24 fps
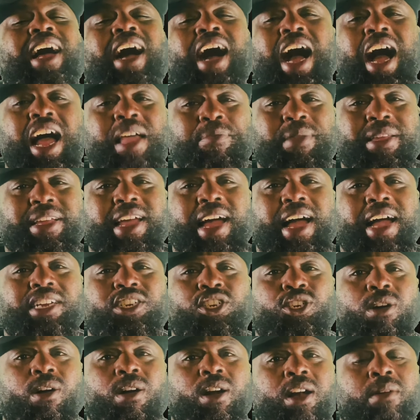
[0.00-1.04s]
I'm your guy
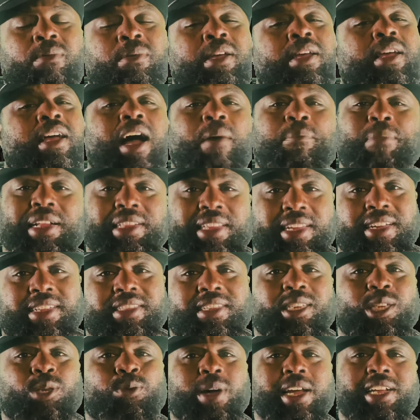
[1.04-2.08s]
Charm. I'm about to hit
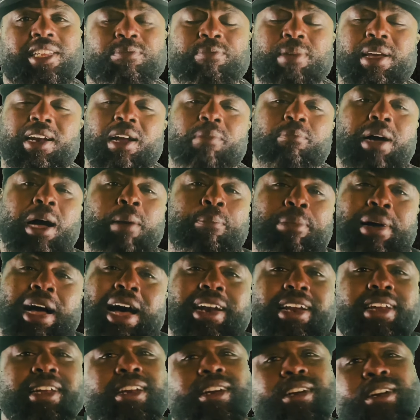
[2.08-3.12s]
these weights, man. I'm about out
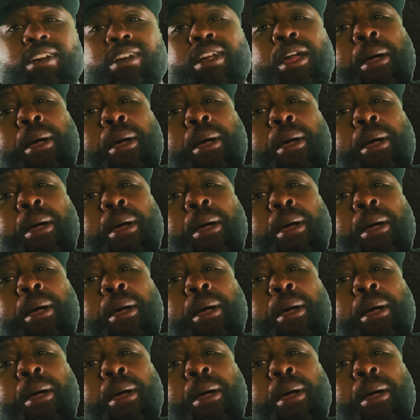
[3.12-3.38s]
of here.